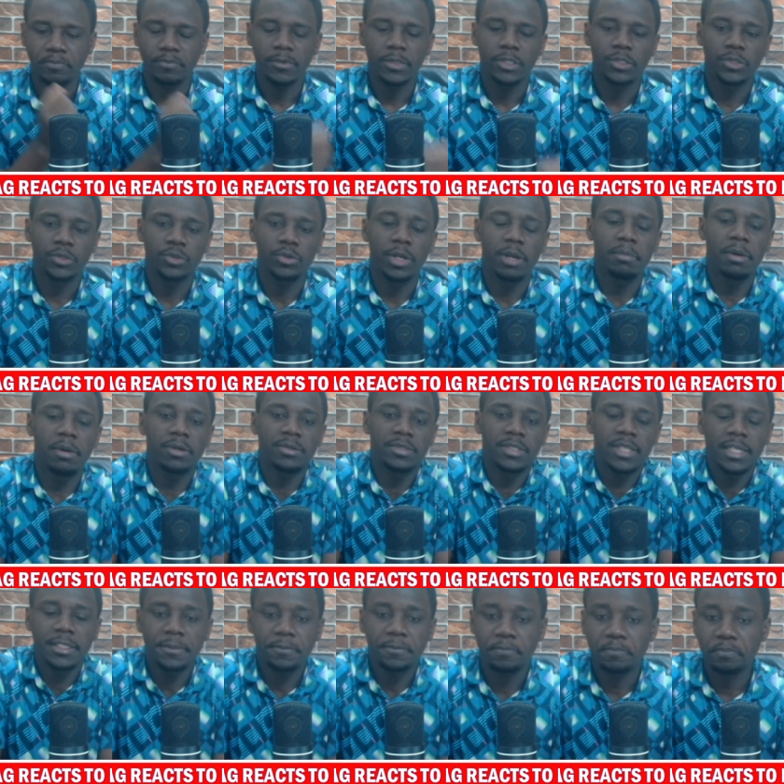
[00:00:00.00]
Sorry about
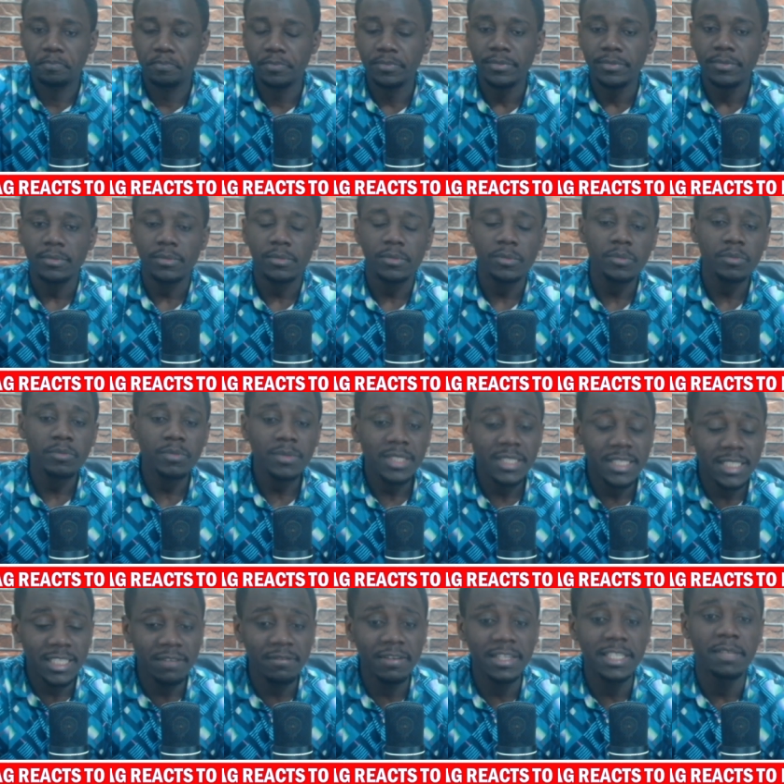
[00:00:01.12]
that.
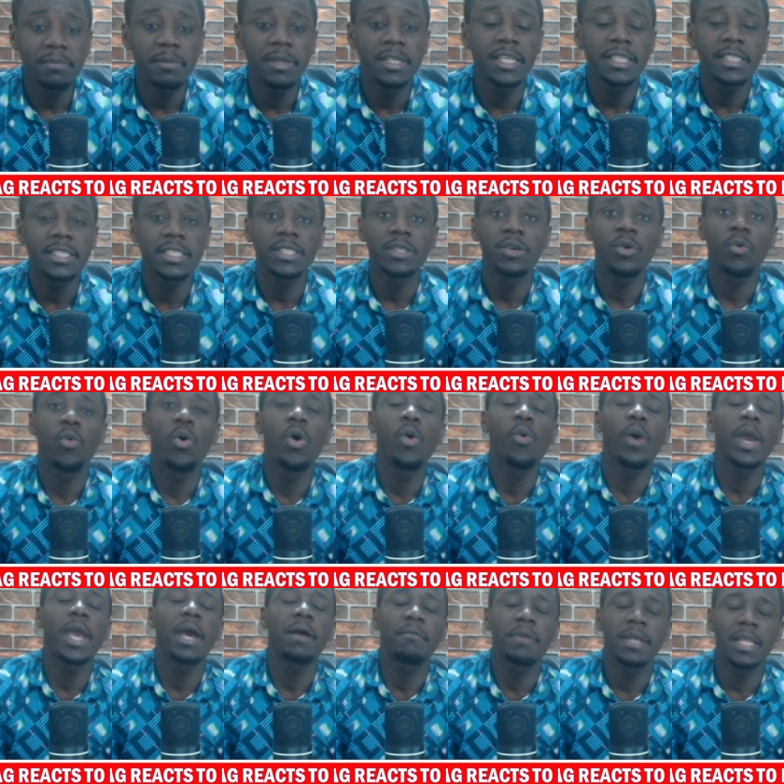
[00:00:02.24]
70 minutes, we
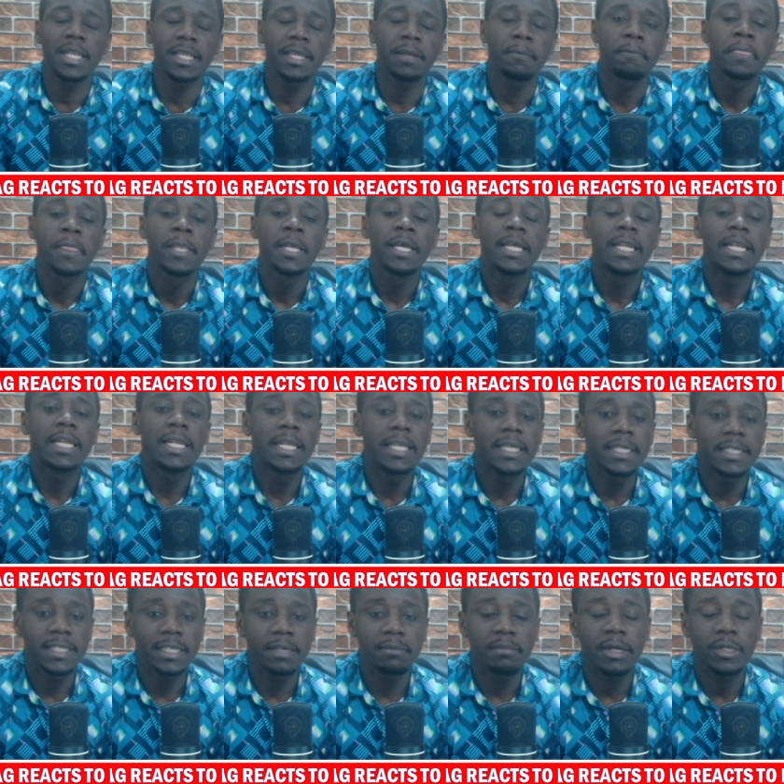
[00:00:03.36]
were really
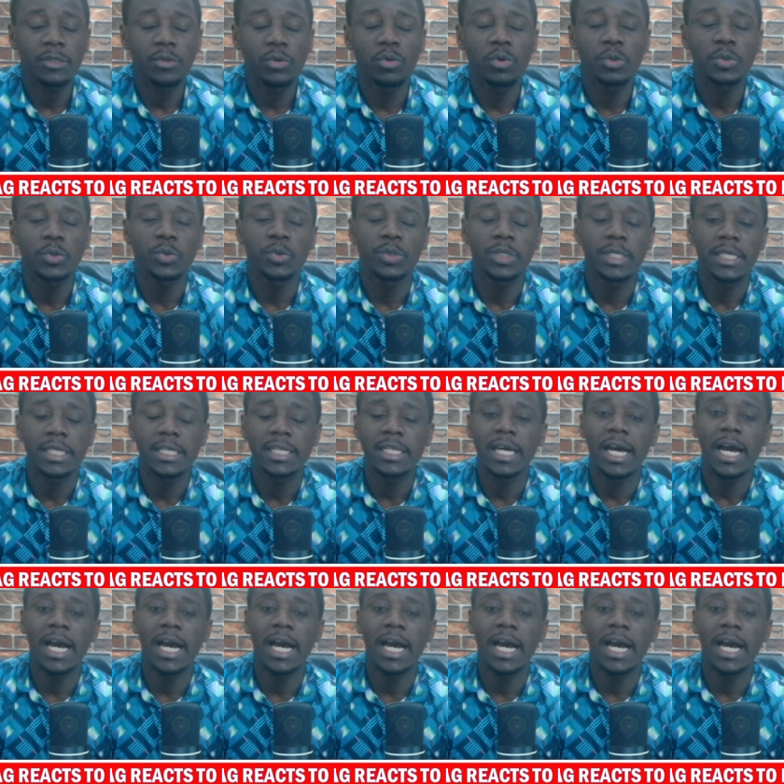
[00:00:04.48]
leading by 2-0.